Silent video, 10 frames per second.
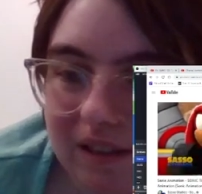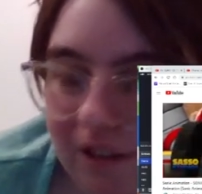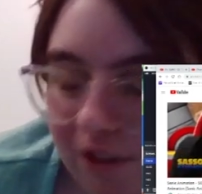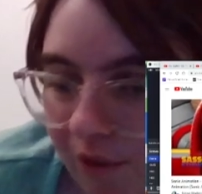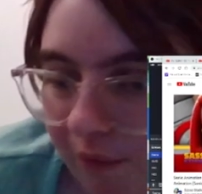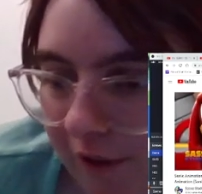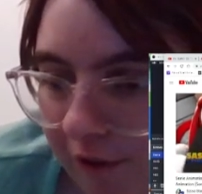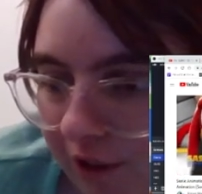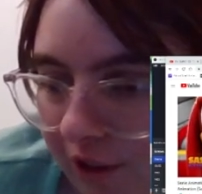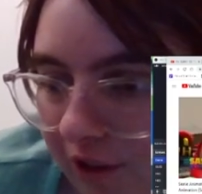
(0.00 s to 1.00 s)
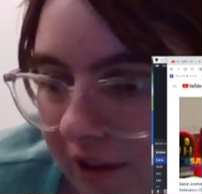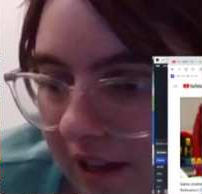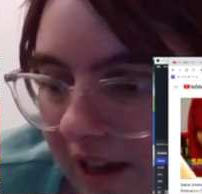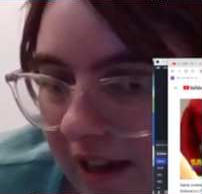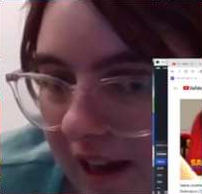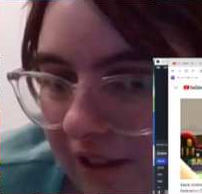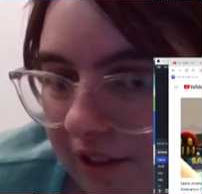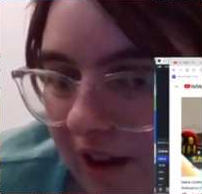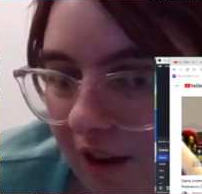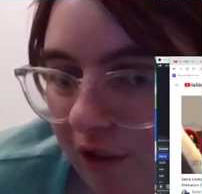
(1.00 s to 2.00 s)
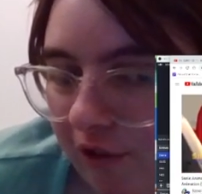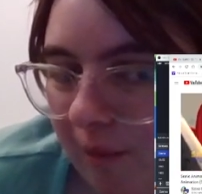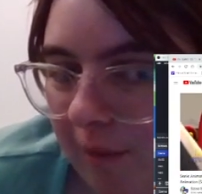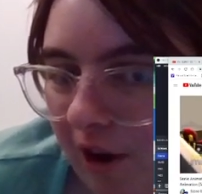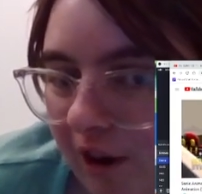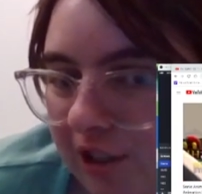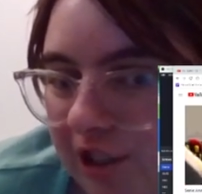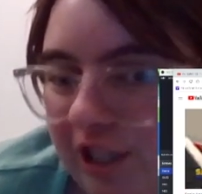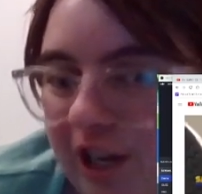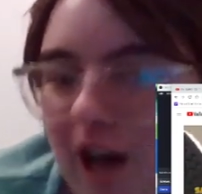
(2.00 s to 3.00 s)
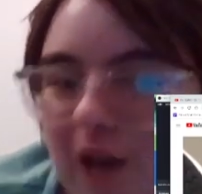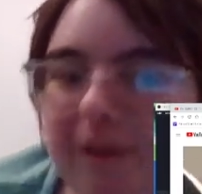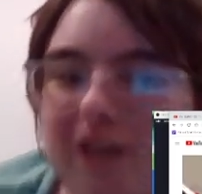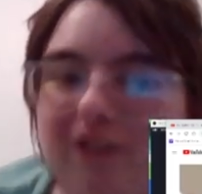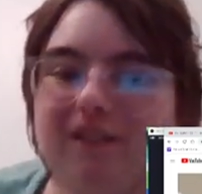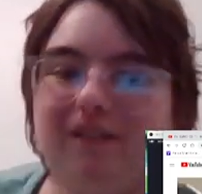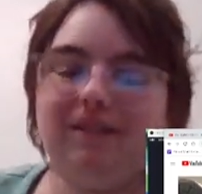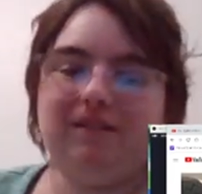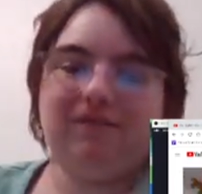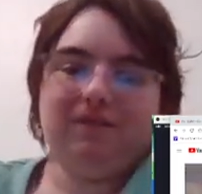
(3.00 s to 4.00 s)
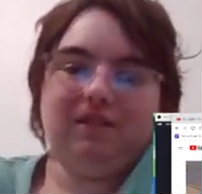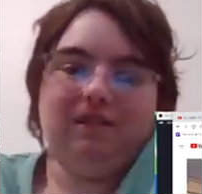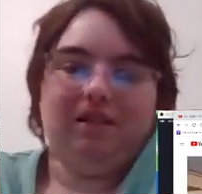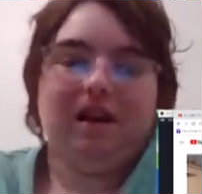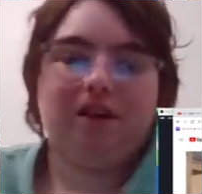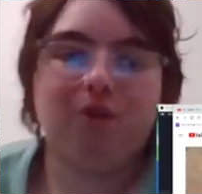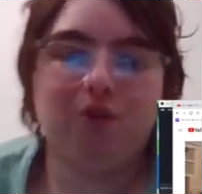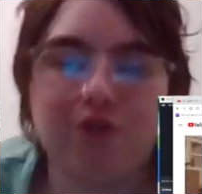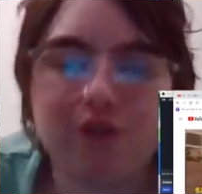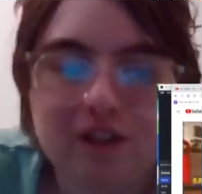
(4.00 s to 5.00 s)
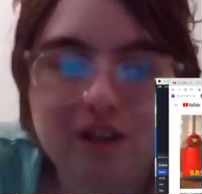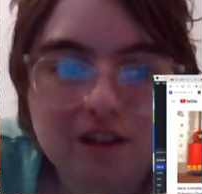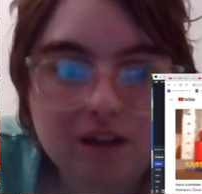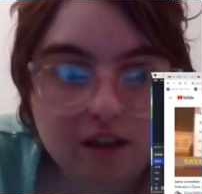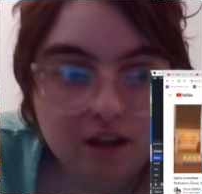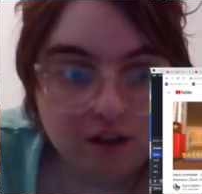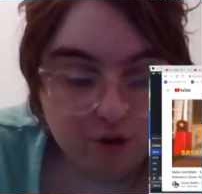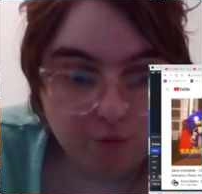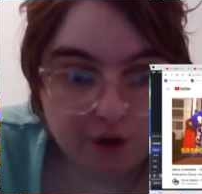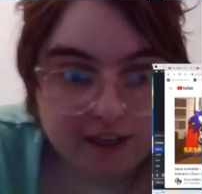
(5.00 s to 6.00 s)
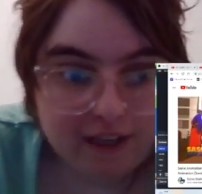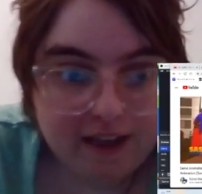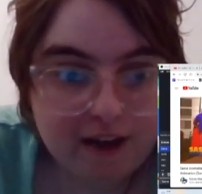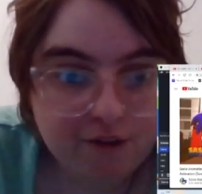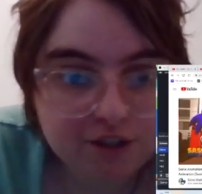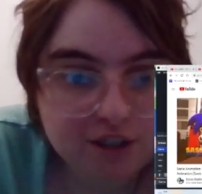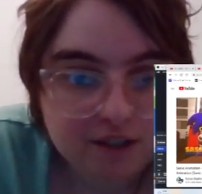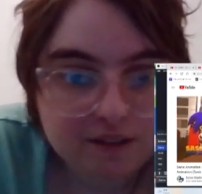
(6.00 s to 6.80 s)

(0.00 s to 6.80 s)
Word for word: This is reference to Chaos Knuckles from the Archie comics. Knuckles is working out.